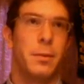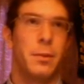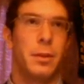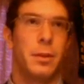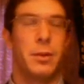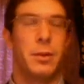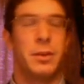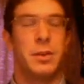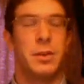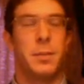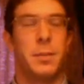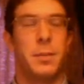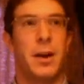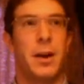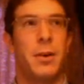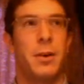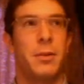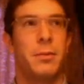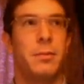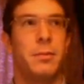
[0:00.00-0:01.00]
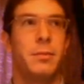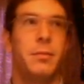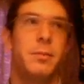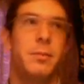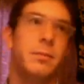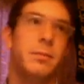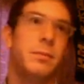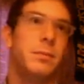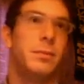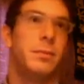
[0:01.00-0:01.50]
There was about
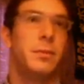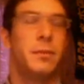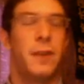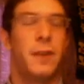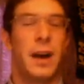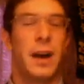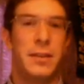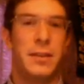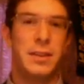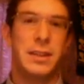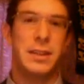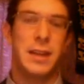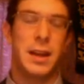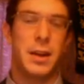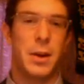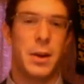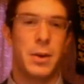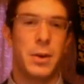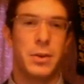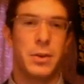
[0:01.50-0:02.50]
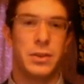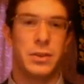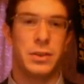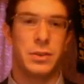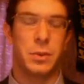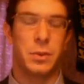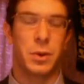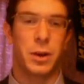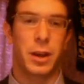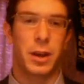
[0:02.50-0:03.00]
5 to 10
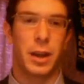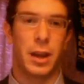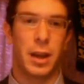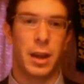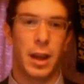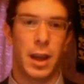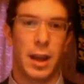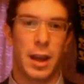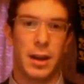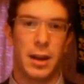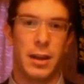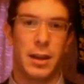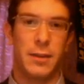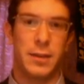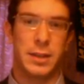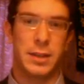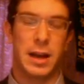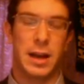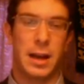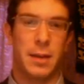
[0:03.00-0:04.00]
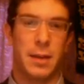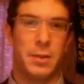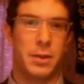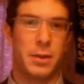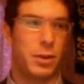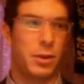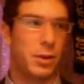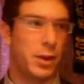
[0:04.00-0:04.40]
hostesses working at any given time